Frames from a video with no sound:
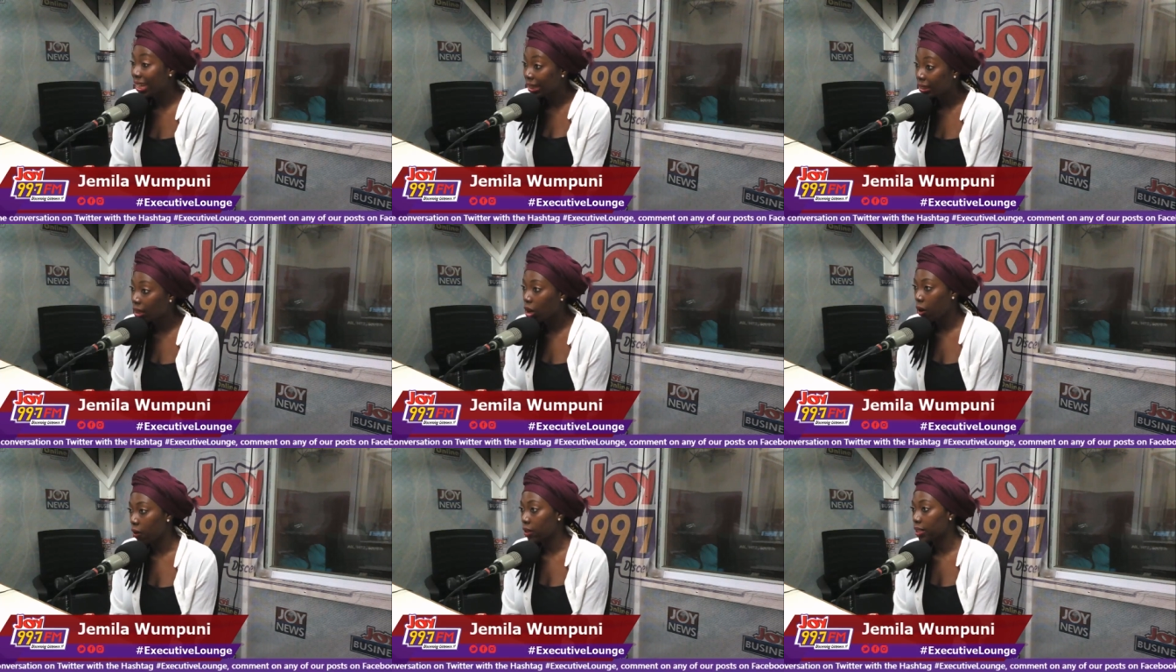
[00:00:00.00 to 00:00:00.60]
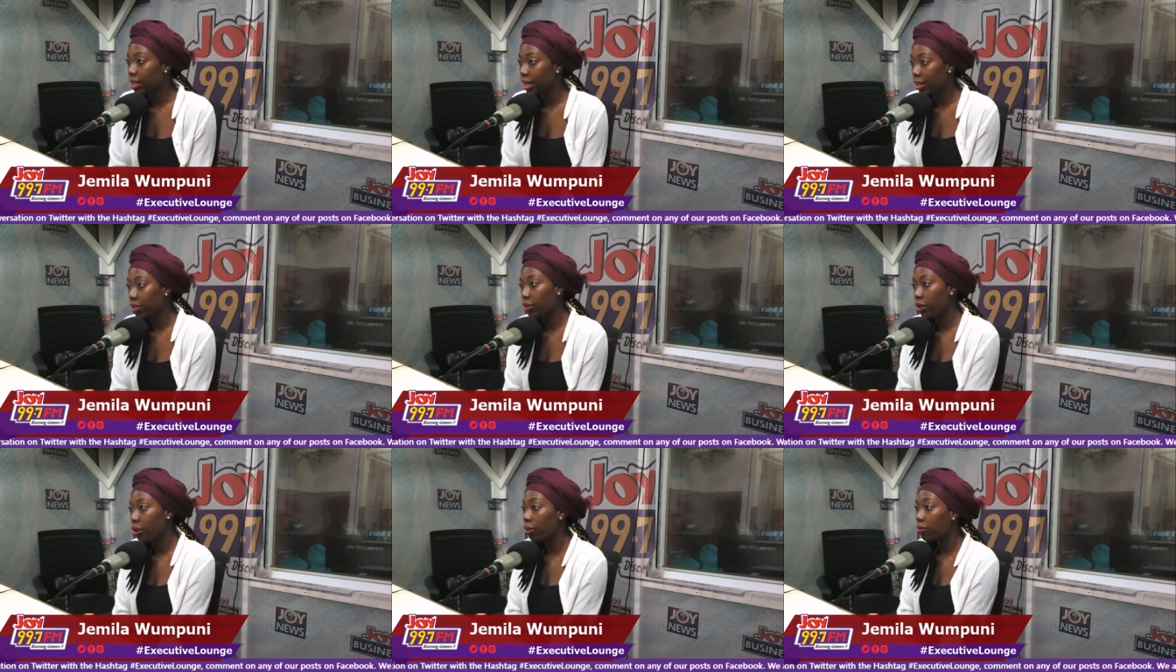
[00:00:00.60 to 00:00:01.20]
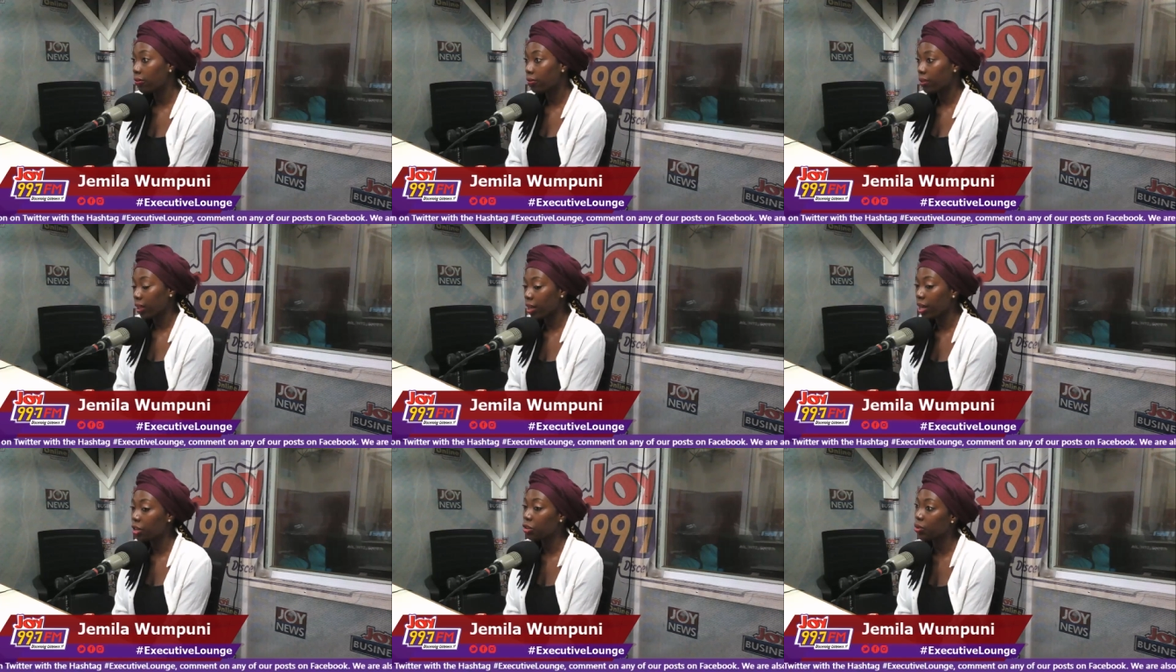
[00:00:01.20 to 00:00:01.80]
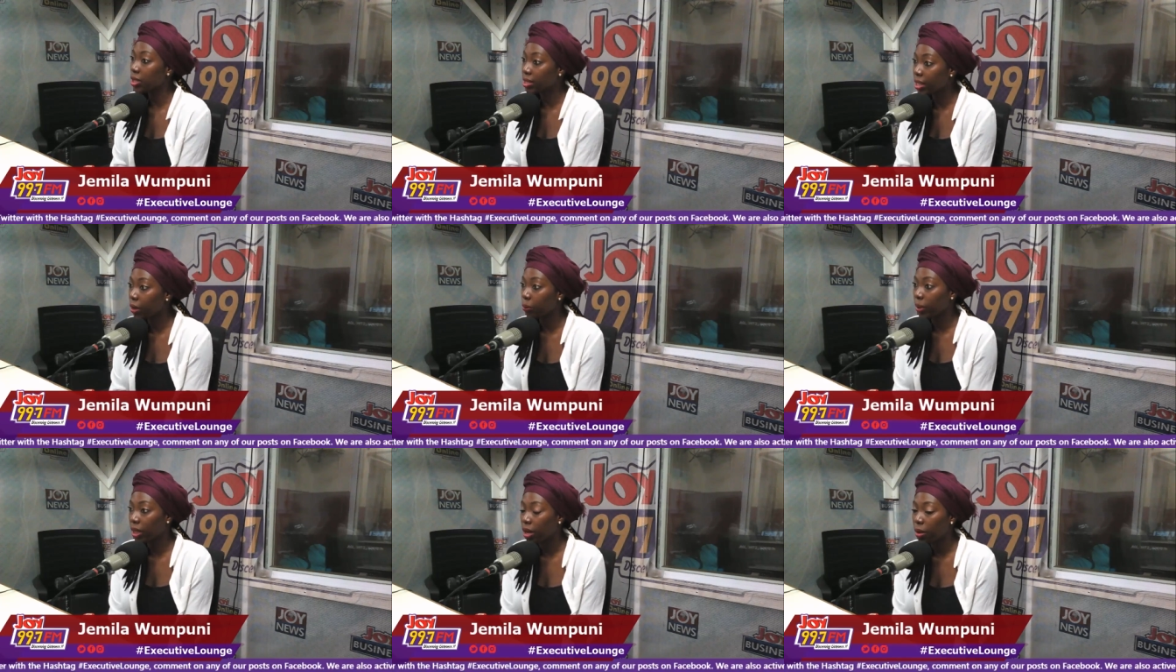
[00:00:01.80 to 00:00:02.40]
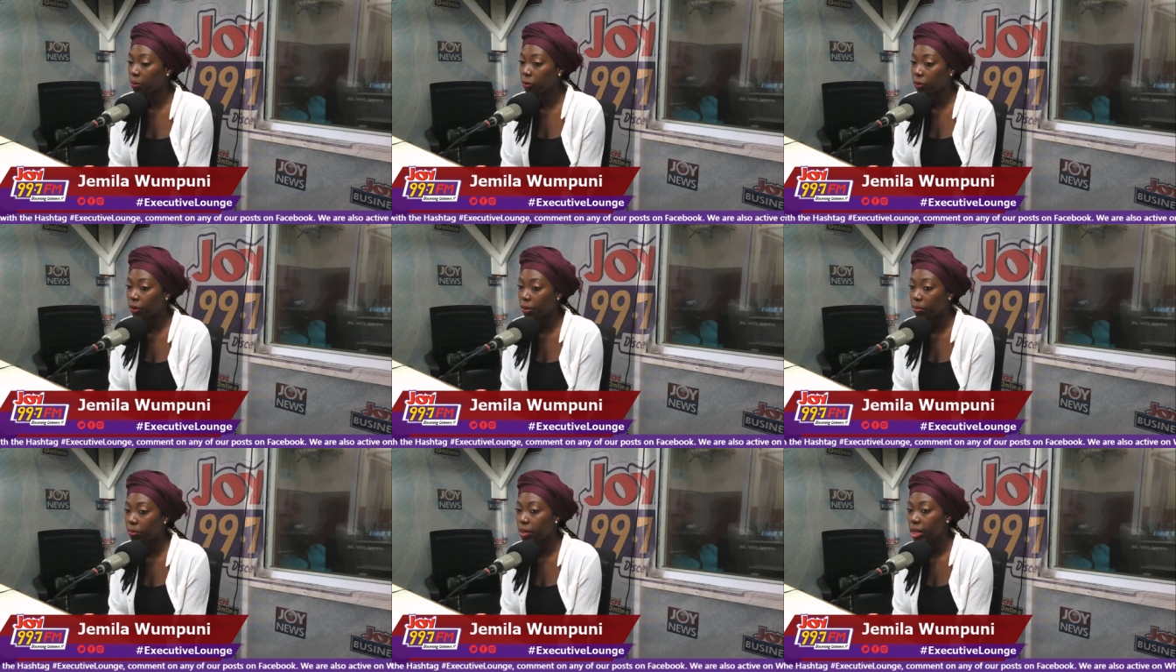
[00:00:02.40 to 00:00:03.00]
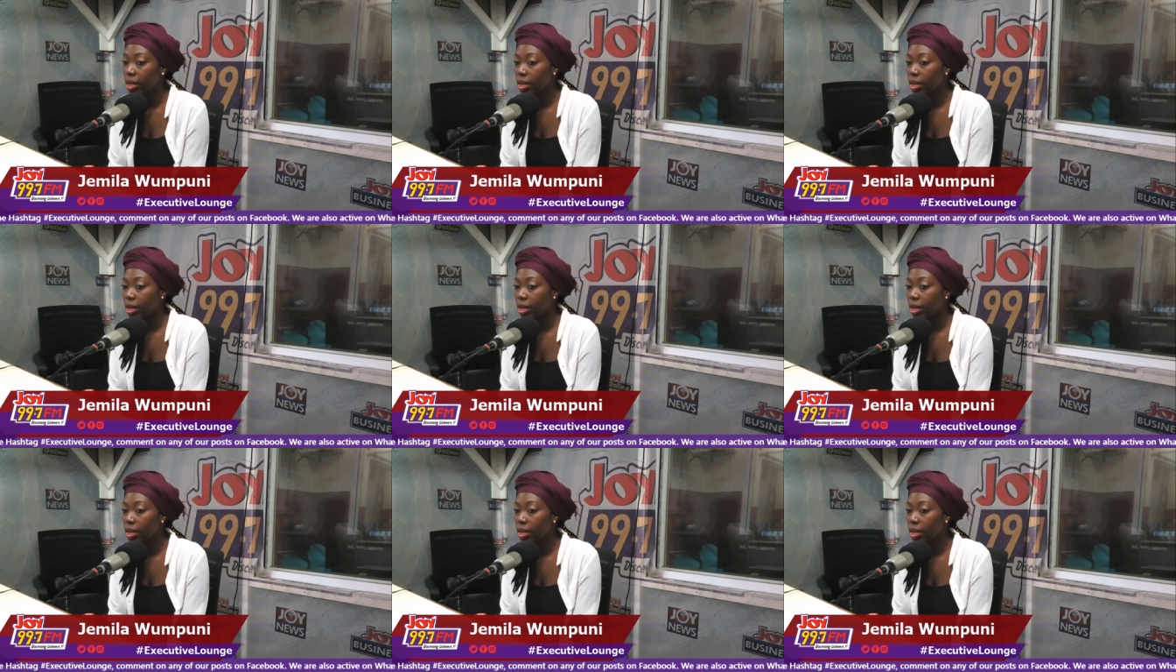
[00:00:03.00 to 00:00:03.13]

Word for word: in the context of the countries that we come from.